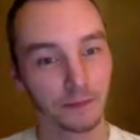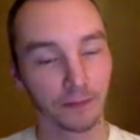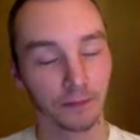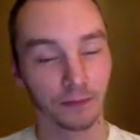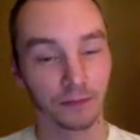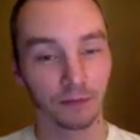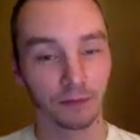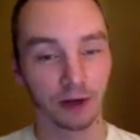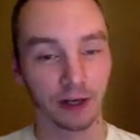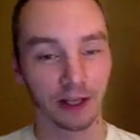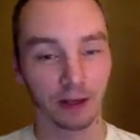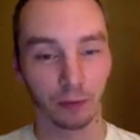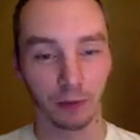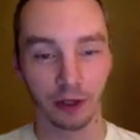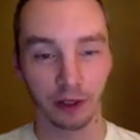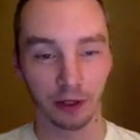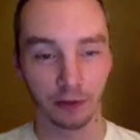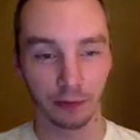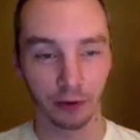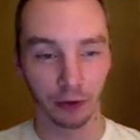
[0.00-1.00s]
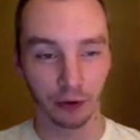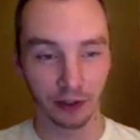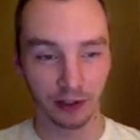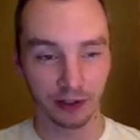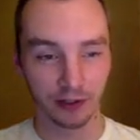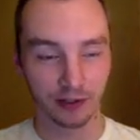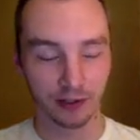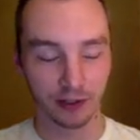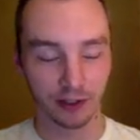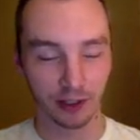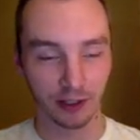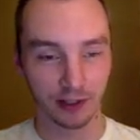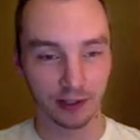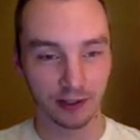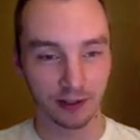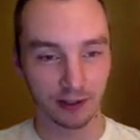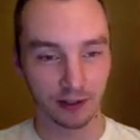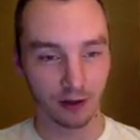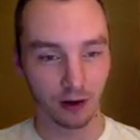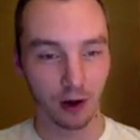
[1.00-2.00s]
Running in windowed mode is just
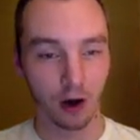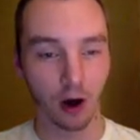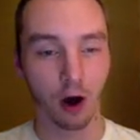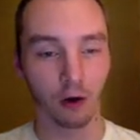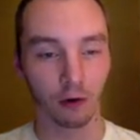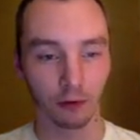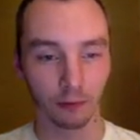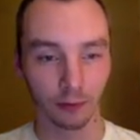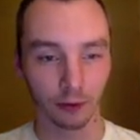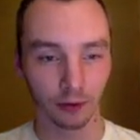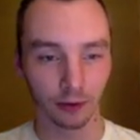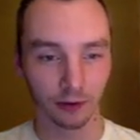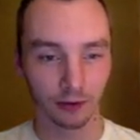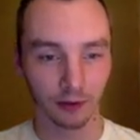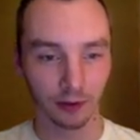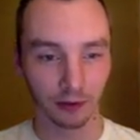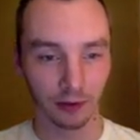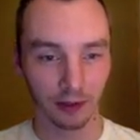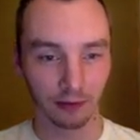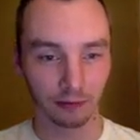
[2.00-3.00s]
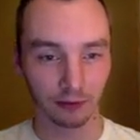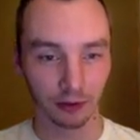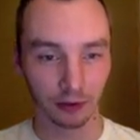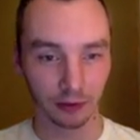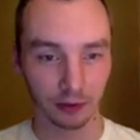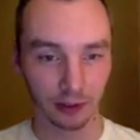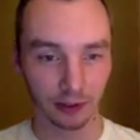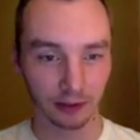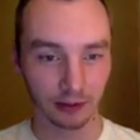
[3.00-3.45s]
horrible. Don't ever do it.